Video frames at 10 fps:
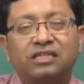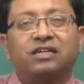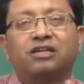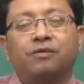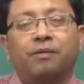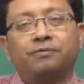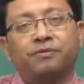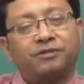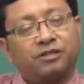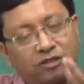set of
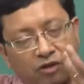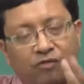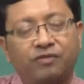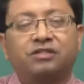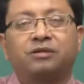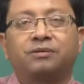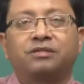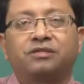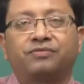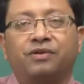observations always
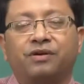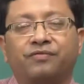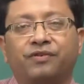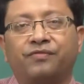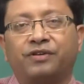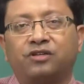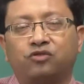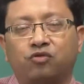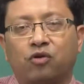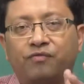remains 50.
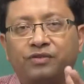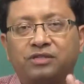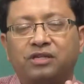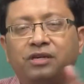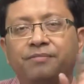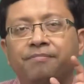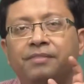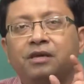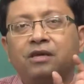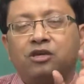So, obviously,
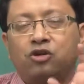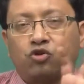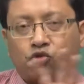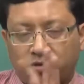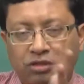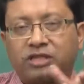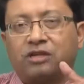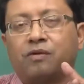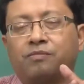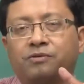your total set
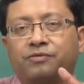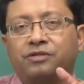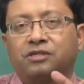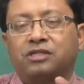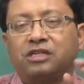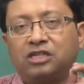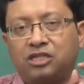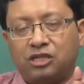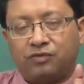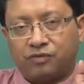of observations
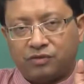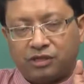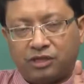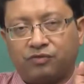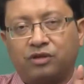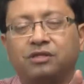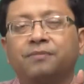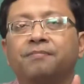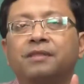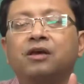initially it was
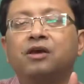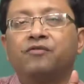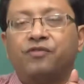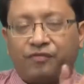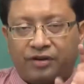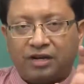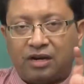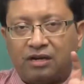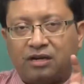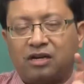
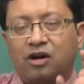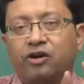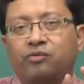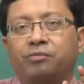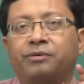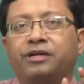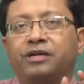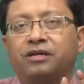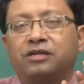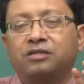1500, now it will be
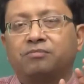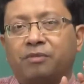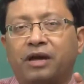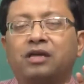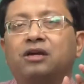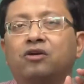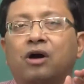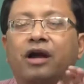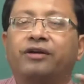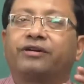decreased by
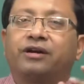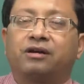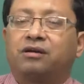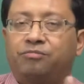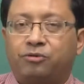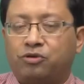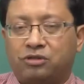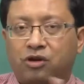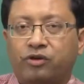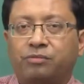100,
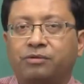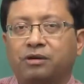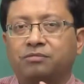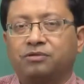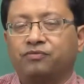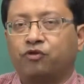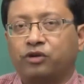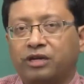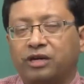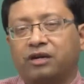because now it becomes
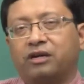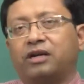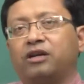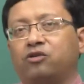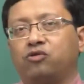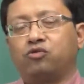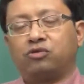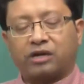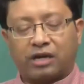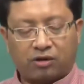1400 and you do
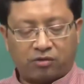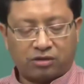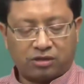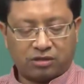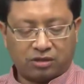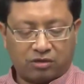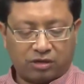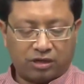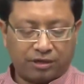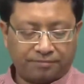the calculations
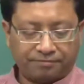accordingly.